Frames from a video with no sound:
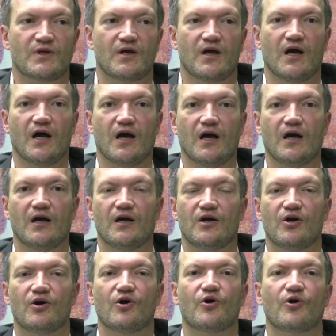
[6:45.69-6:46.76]

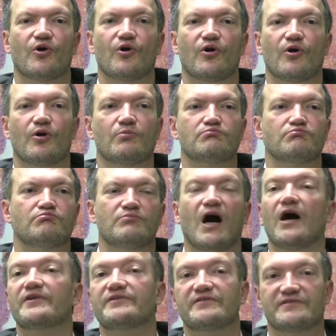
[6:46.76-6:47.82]
or
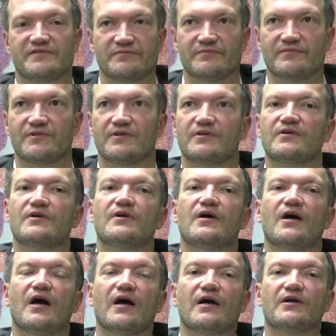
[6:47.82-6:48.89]
autism,
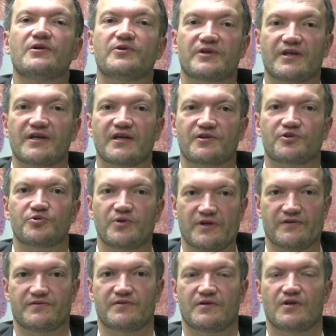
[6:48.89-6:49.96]
looking at
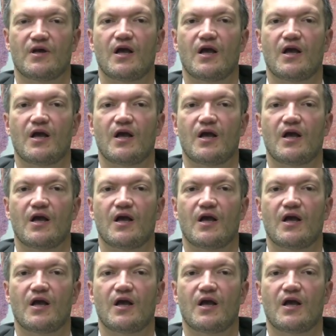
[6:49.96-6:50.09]
twins.